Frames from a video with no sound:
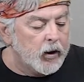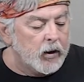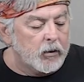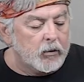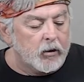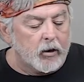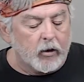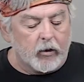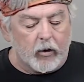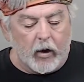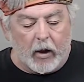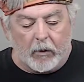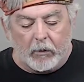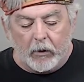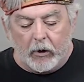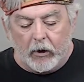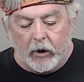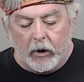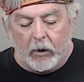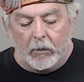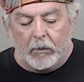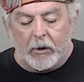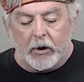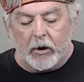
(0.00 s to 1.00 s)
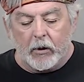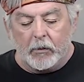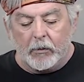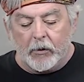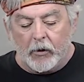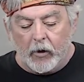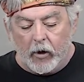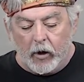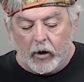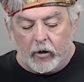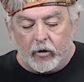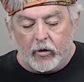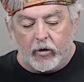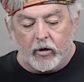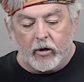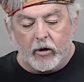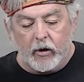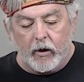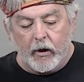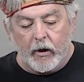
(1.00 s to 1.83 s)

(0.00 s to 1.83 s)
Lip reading: I'm going to grab a little bigger brush